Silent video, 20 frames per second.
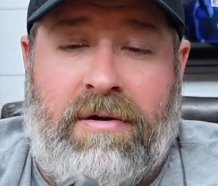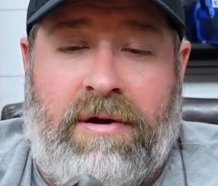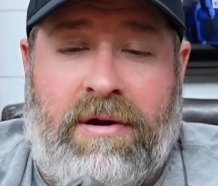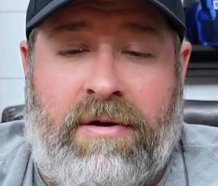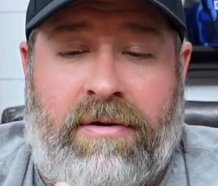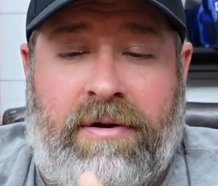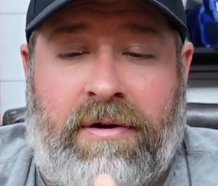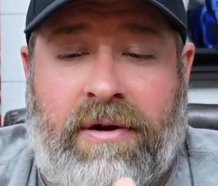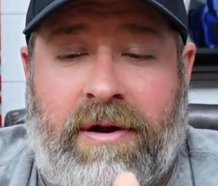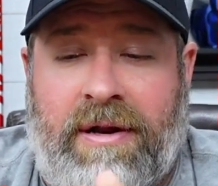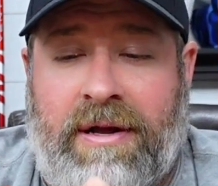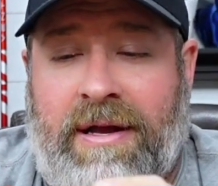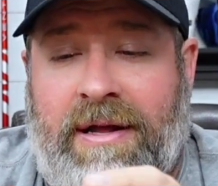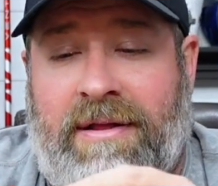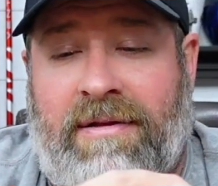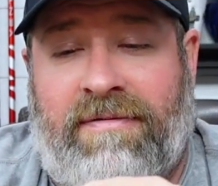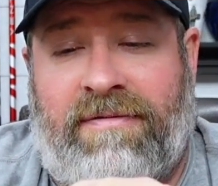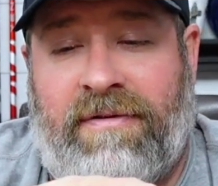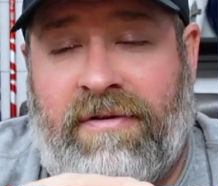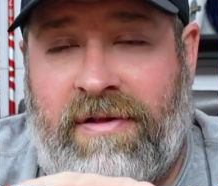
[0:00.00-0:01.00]
You're going to
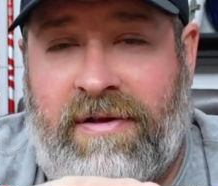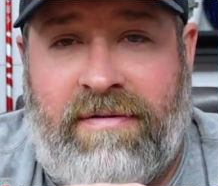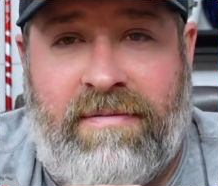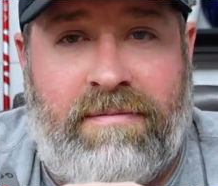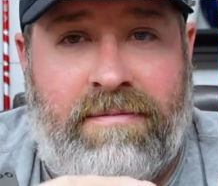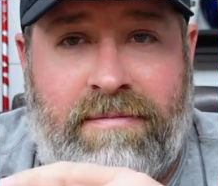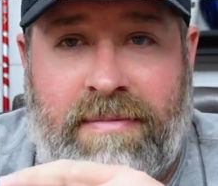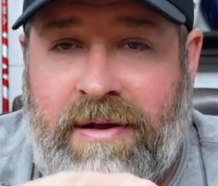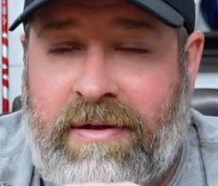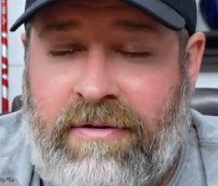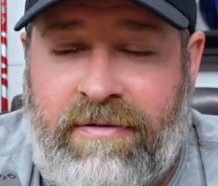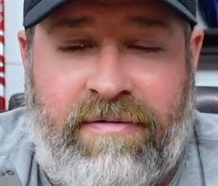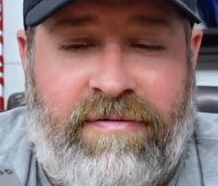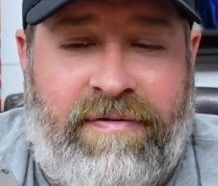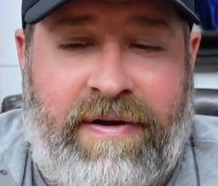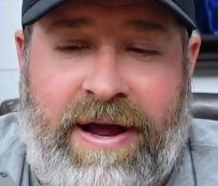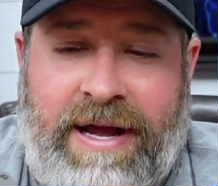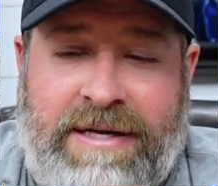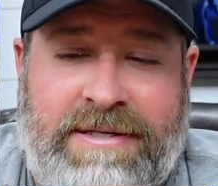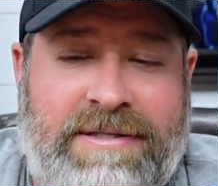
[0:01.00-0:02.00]
get the fully milled
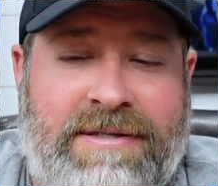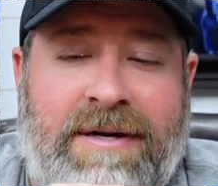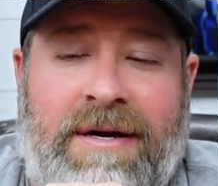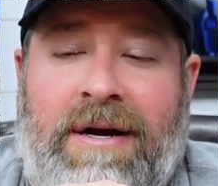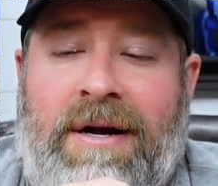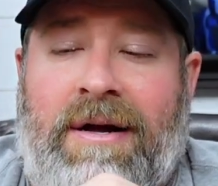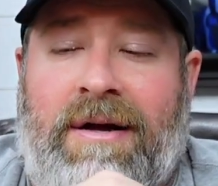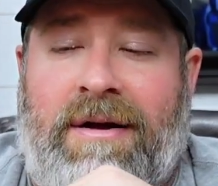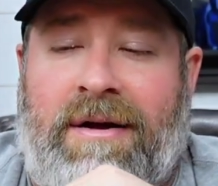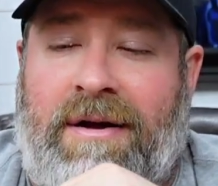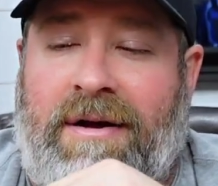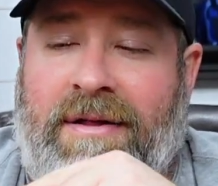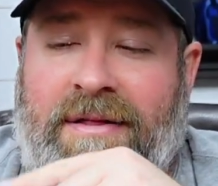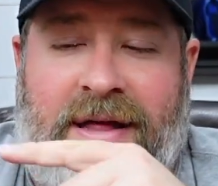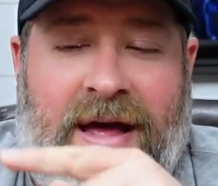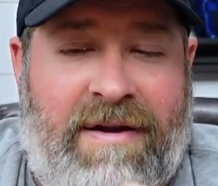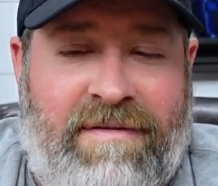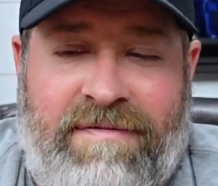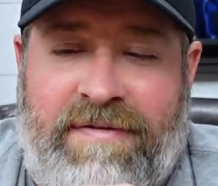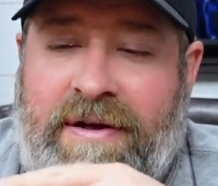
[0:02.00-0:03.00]
face,
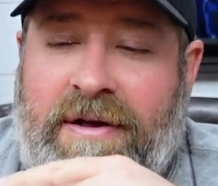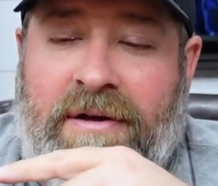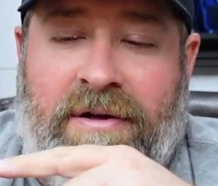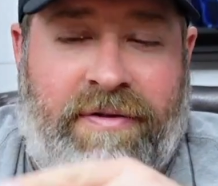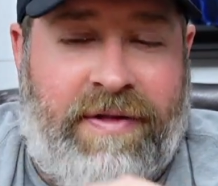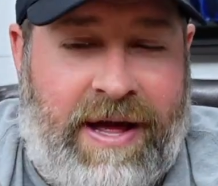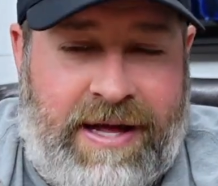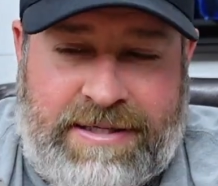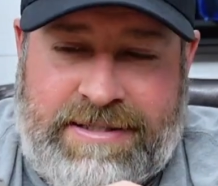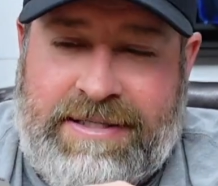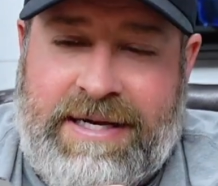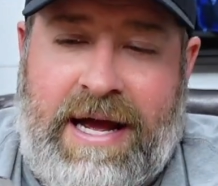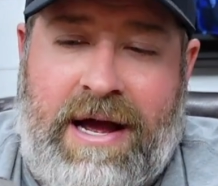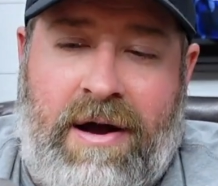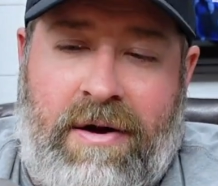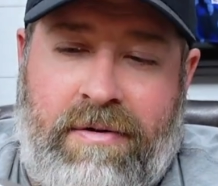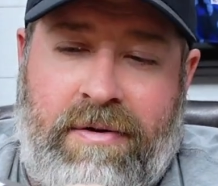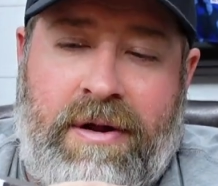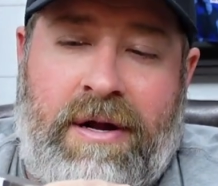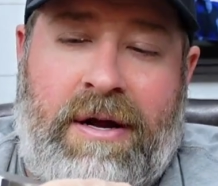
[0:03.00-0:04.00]
that feel, that
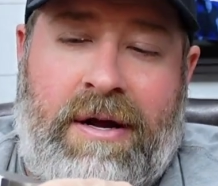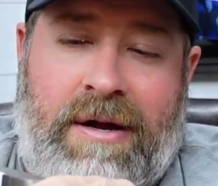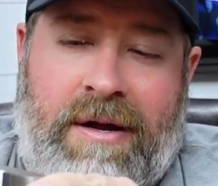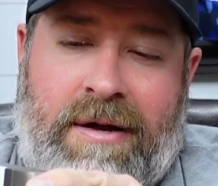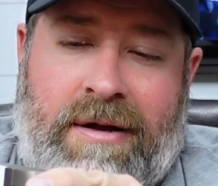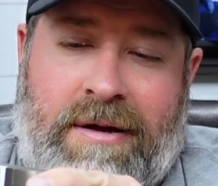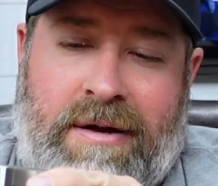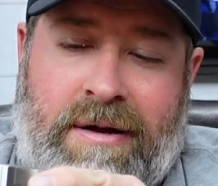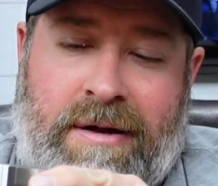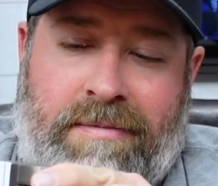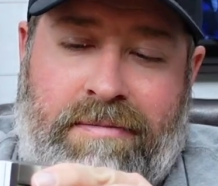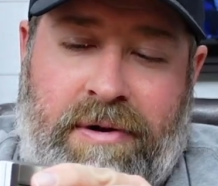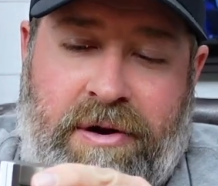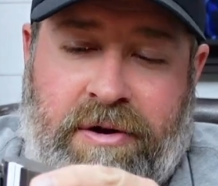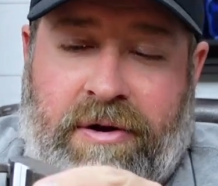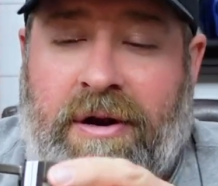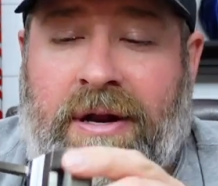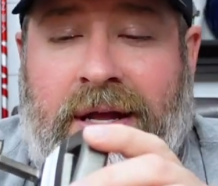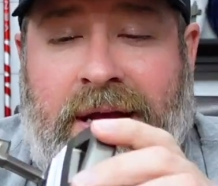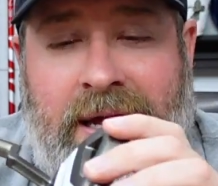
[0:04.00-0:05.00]
sound, but
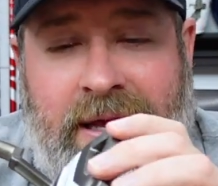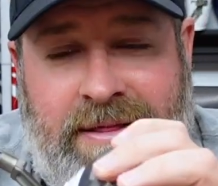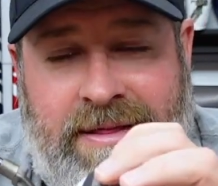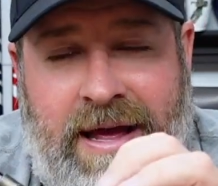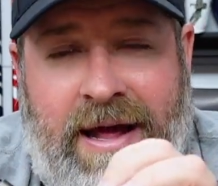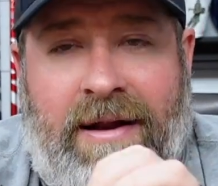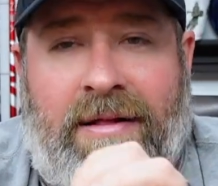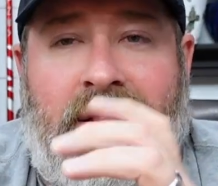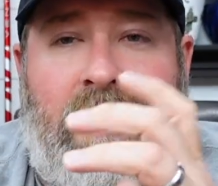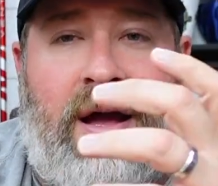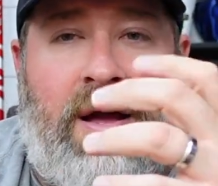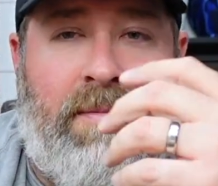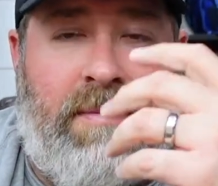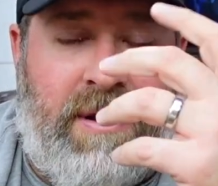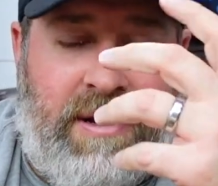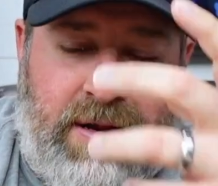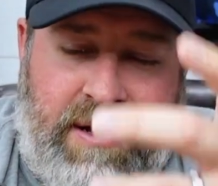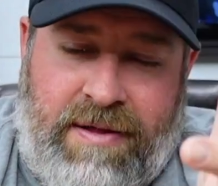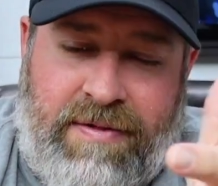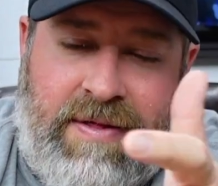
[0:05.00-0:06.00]
you're going to get that
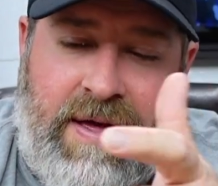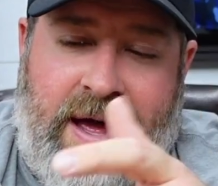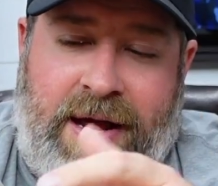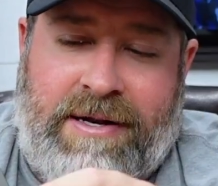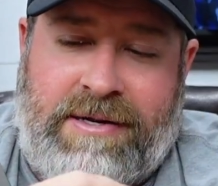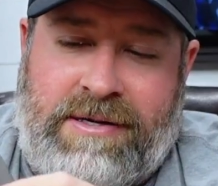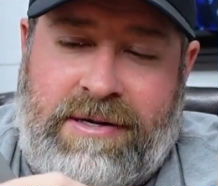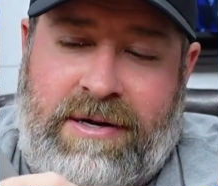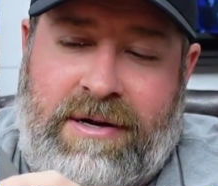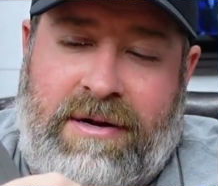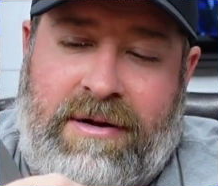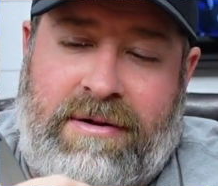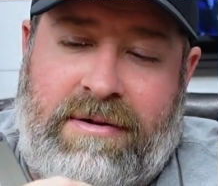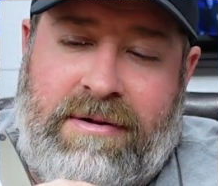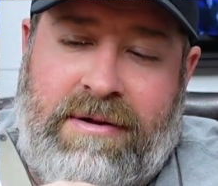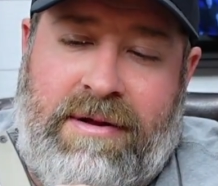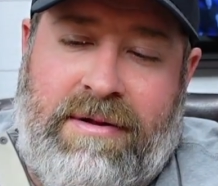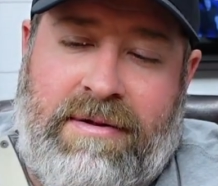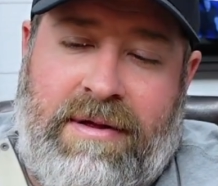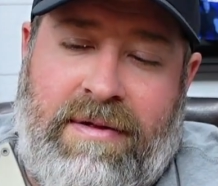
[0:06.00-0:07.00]
alignment and
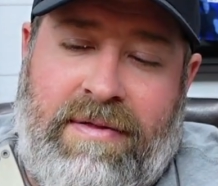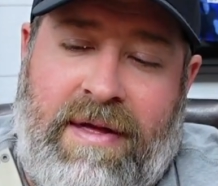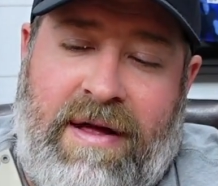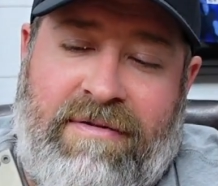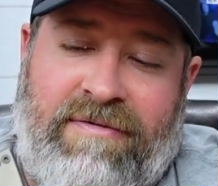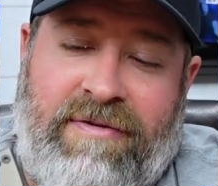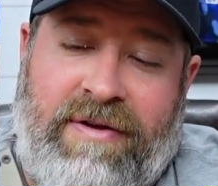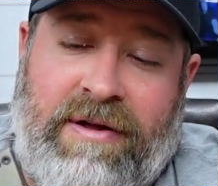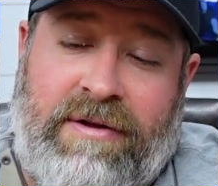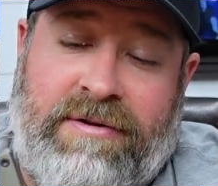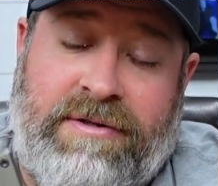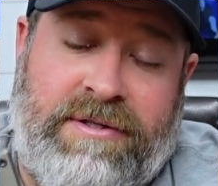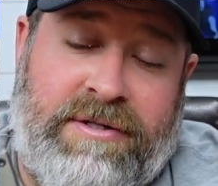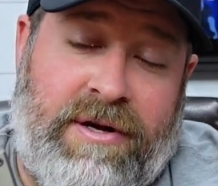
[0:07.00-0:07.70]
that feel.